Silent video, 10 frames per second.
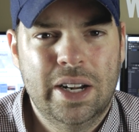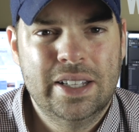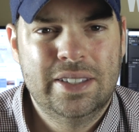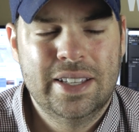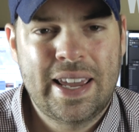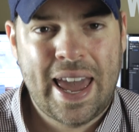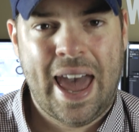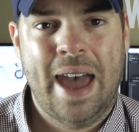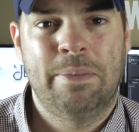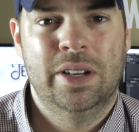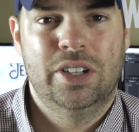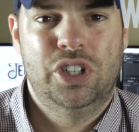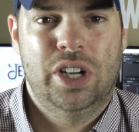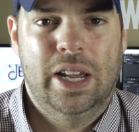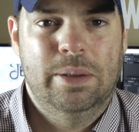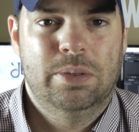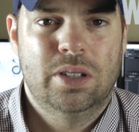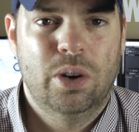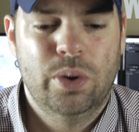but it's the cabinet shape.